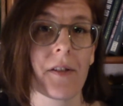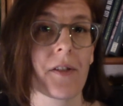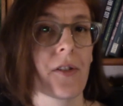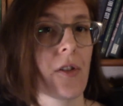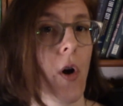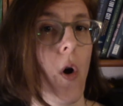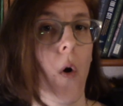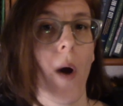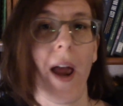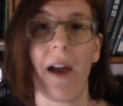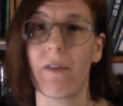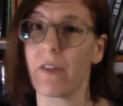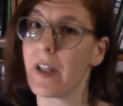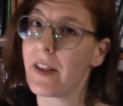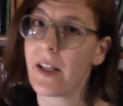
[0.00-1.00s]
so
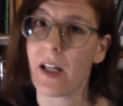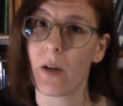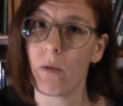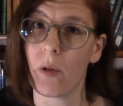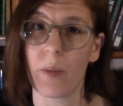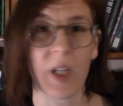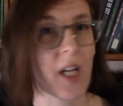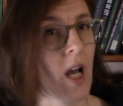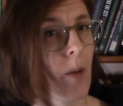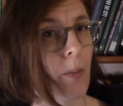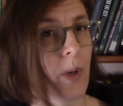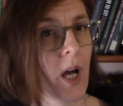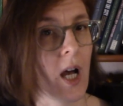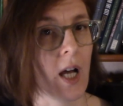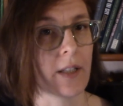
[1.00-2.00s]
everything will be up
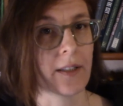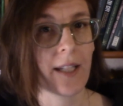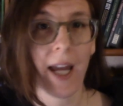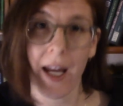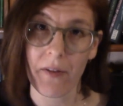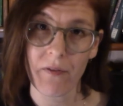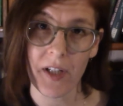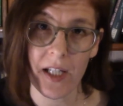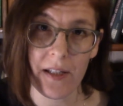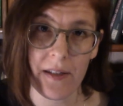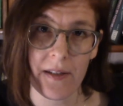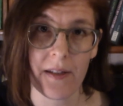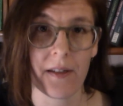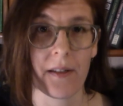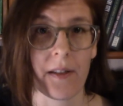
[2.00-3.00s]
on Canvas.